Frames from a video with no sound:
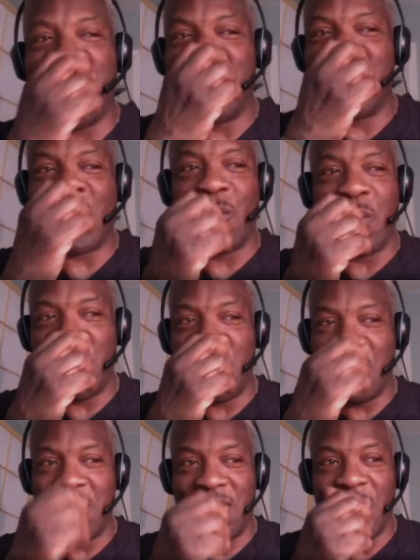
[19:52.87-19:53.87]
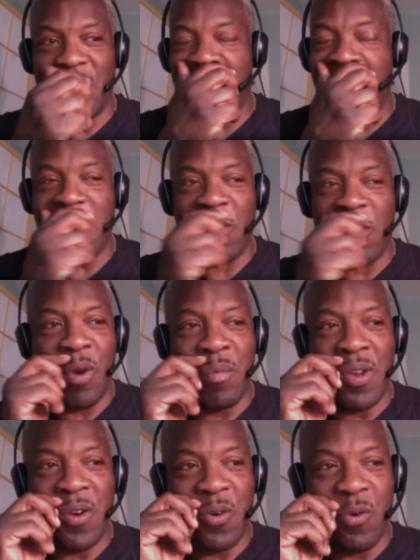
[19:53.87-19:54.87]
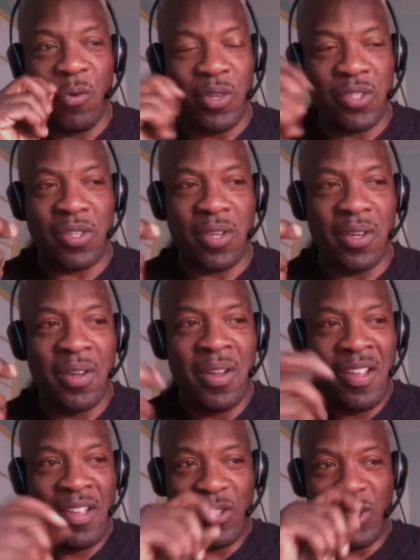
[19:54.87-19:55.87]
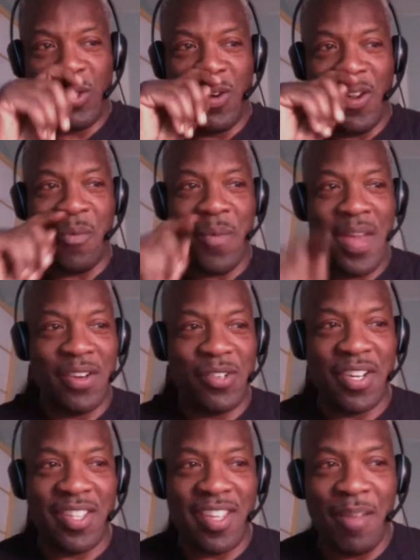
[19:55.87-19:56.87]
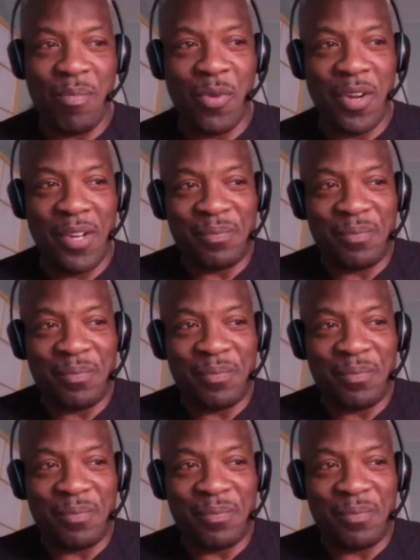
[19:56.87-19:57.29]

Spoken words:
So we did it. And the woman who was the studio manager at that point,